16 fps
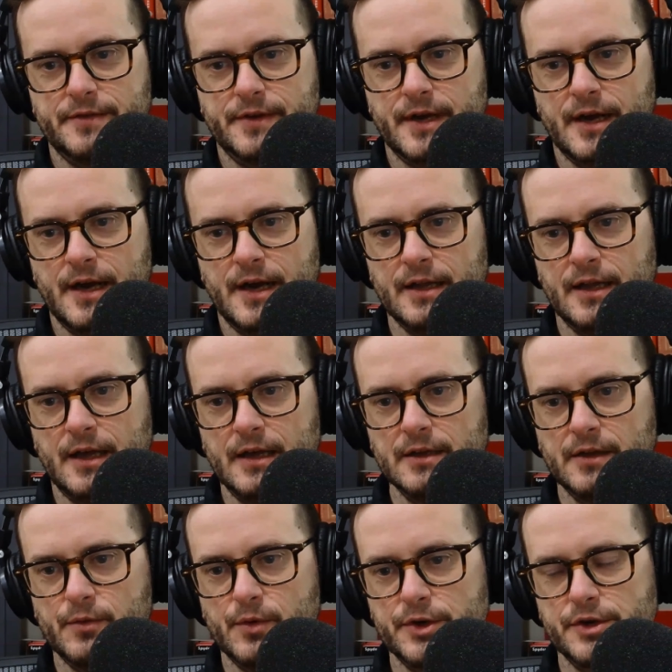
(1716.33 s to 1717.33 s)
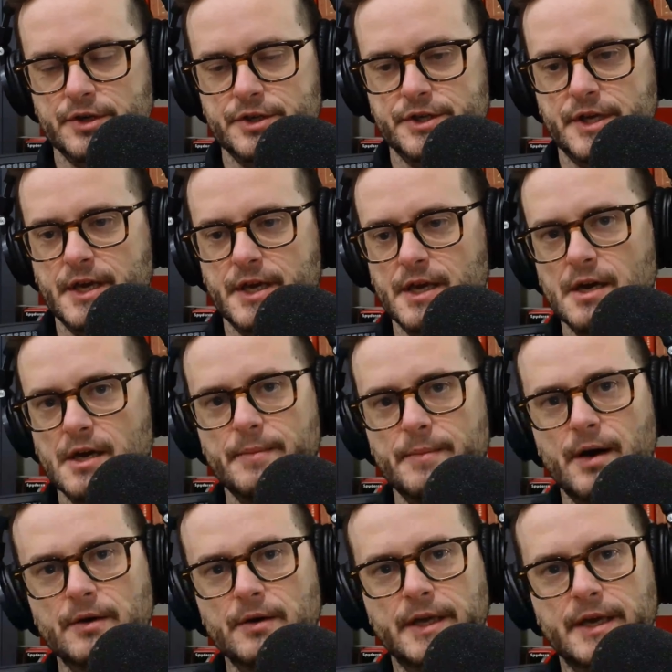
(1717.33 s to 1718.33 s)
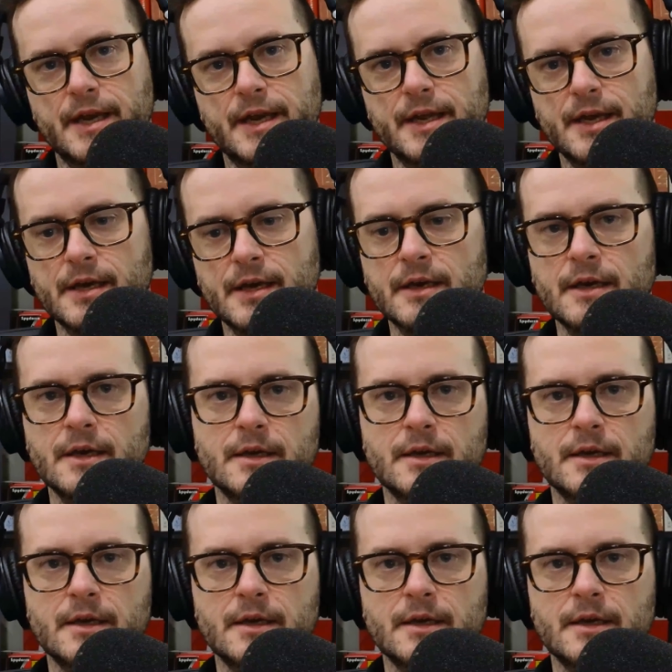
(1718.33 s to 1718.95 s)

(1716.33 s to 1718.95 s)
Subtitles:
And I love what you're saying about getting